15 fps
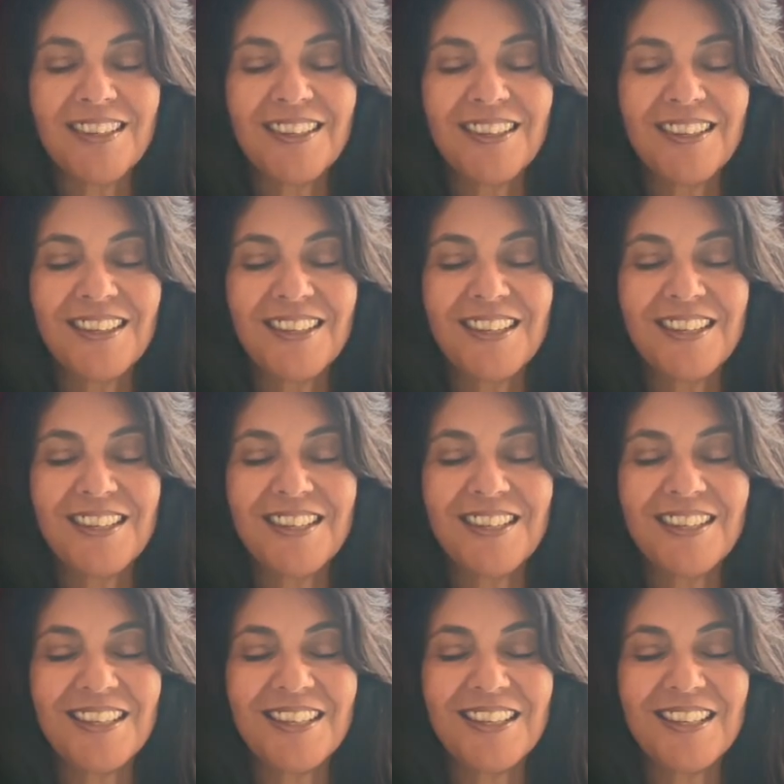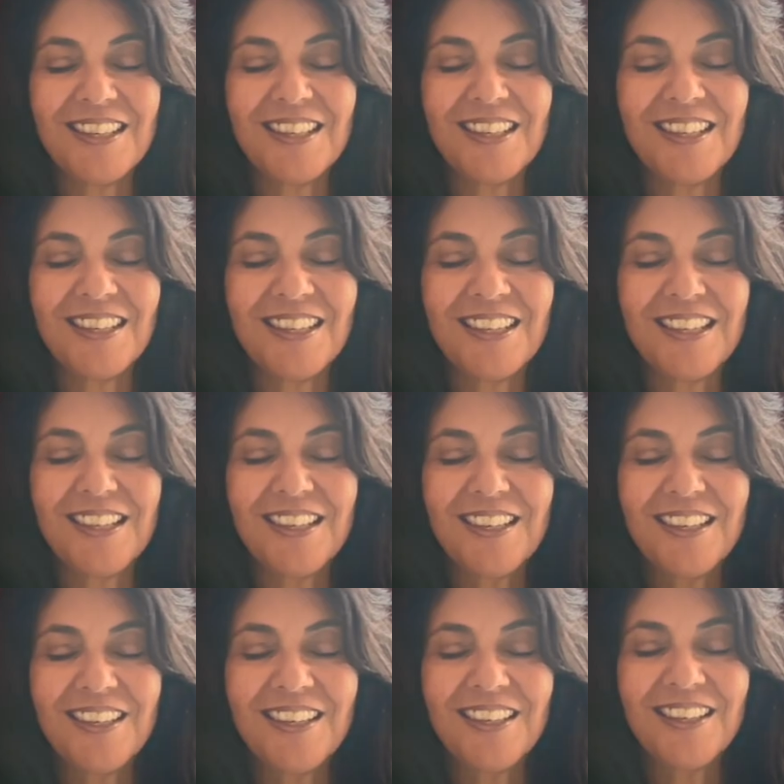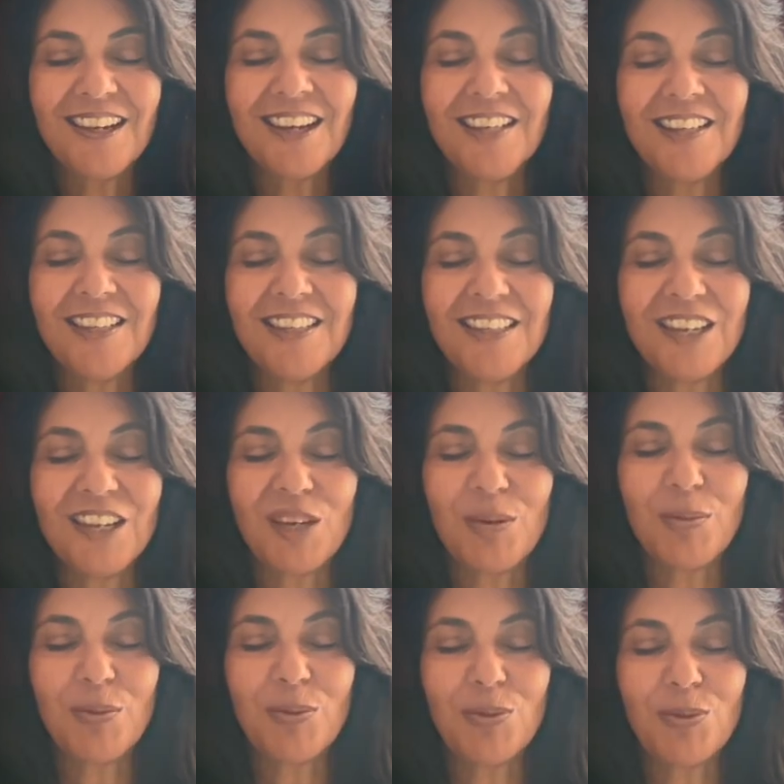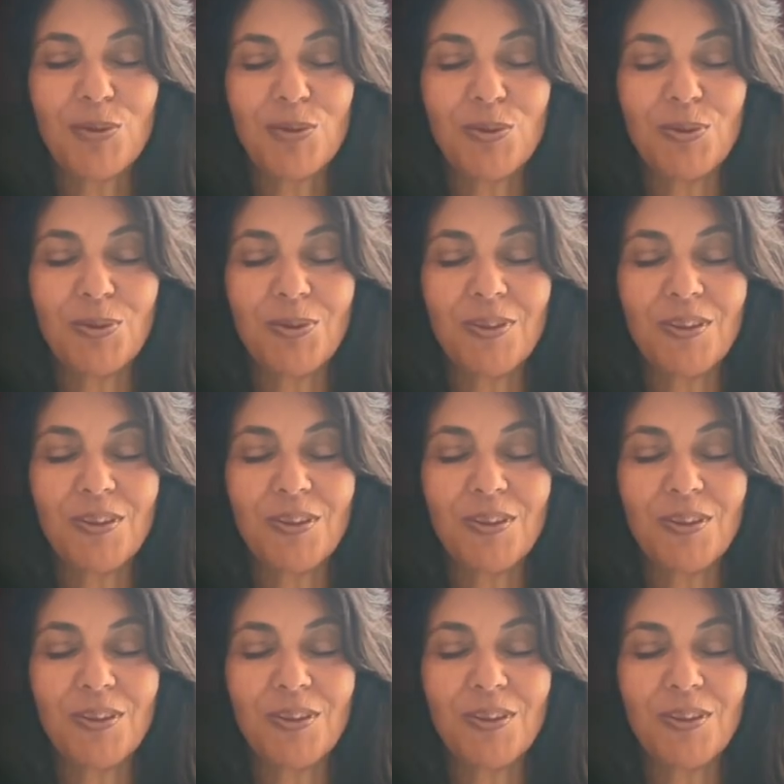this undeniable truth,